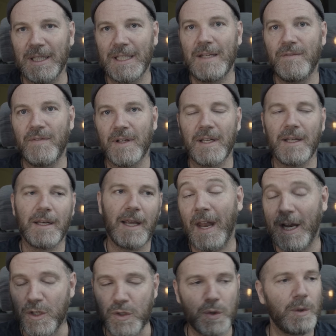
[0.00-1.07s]
believe in.
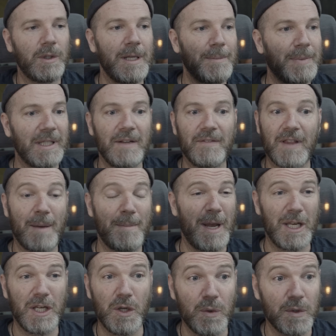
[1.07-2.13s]
And I truly believe in them
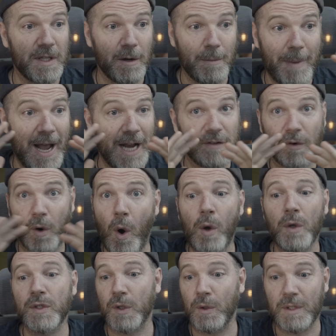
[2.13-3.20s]
and use their bags for
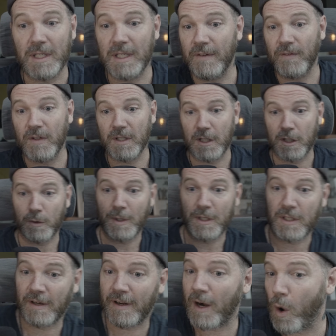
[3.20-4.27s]
all sorts of different
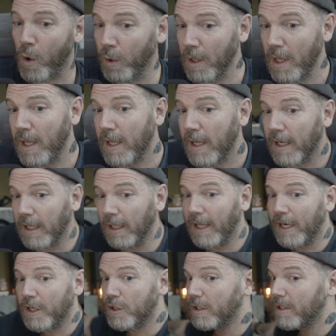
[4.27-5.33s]
situations. I got a whole
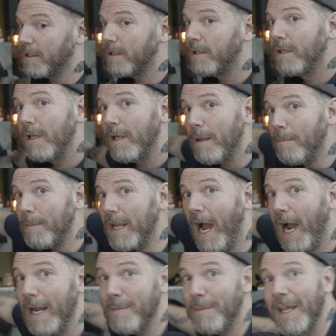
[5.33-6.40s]
collection
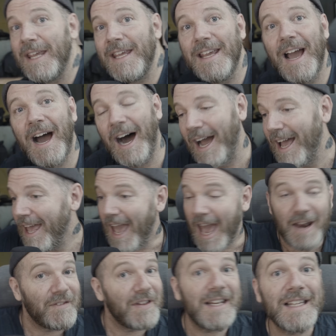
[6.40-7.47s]
behind me.
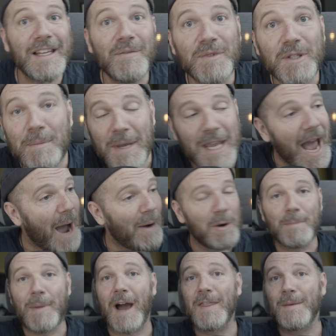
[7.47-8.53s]
And if they didn't give them to me, I
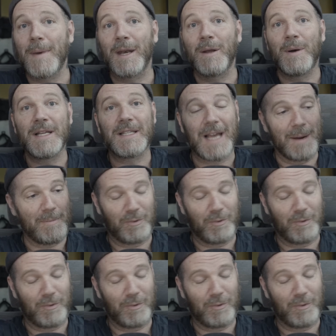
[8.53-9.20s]
would buy them anyways, I